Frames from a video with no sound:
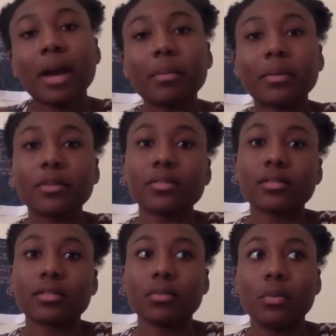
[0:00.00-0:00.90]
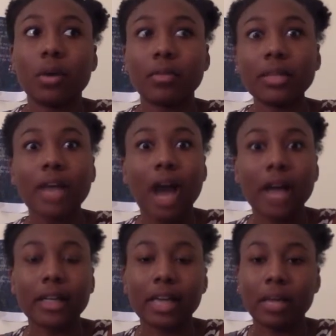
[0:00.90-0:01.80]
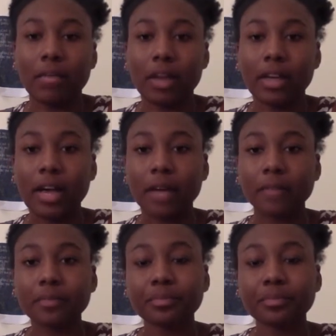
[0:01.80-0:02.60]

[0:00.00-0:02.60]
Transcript: rappers who are really hot in the game right now.